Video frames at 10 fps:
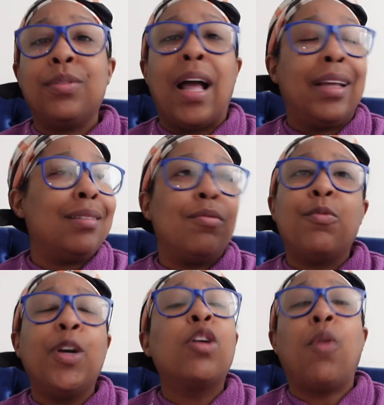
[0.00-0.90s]
Like,
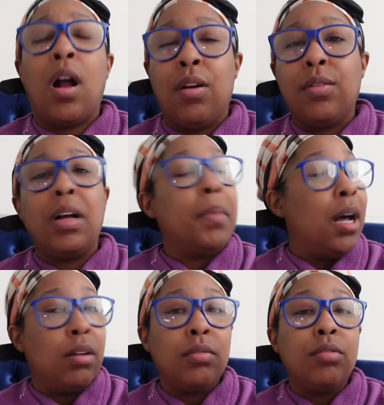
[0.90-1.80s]
we're grown. Come
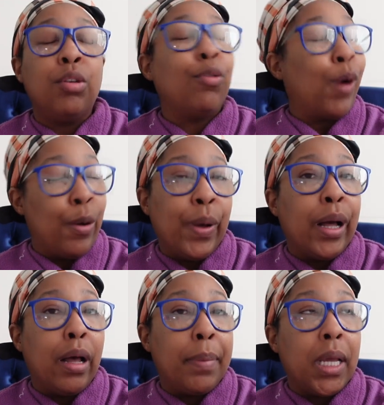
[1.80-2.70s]
on. Grow
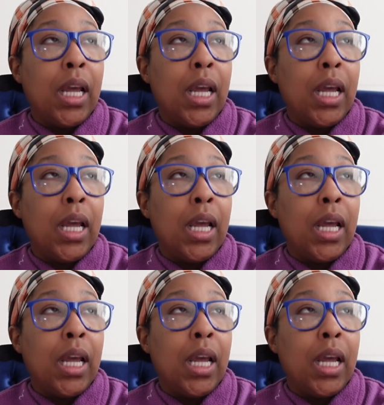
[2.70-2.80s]
up.